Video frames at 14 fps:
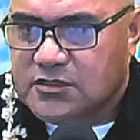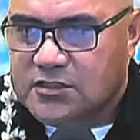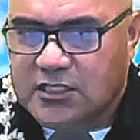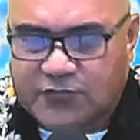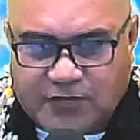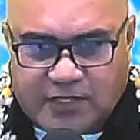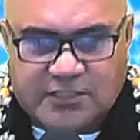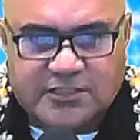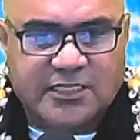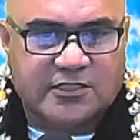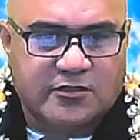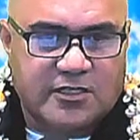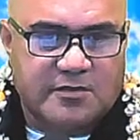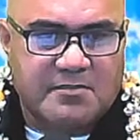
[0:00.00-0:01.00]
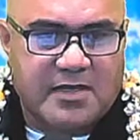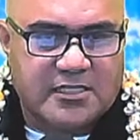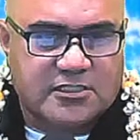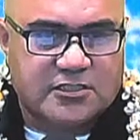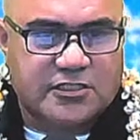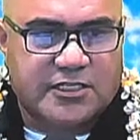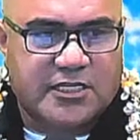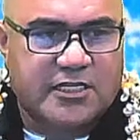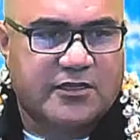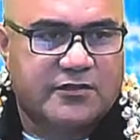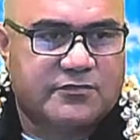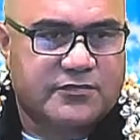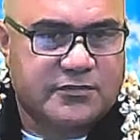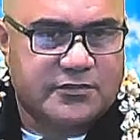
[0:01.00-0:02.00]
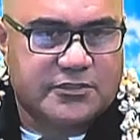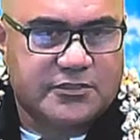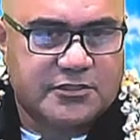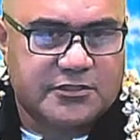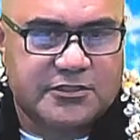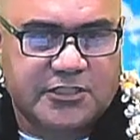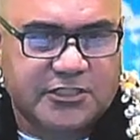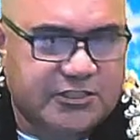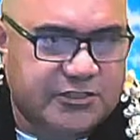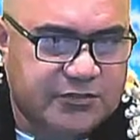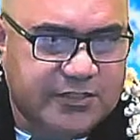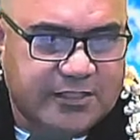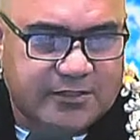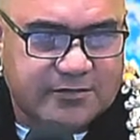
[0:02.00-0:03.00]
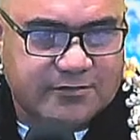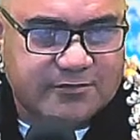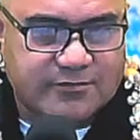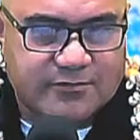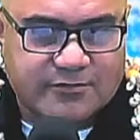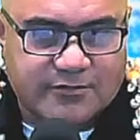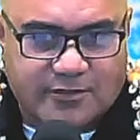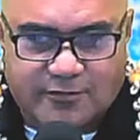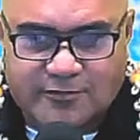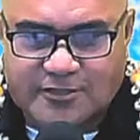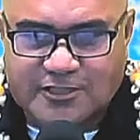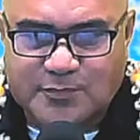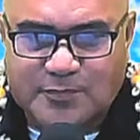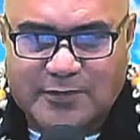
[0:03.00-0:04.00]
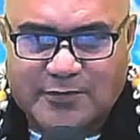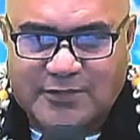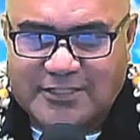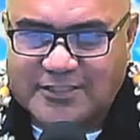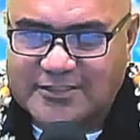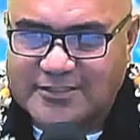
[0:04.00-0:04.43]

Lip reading: If I tell you the message to give, you do it. Holy Spirit.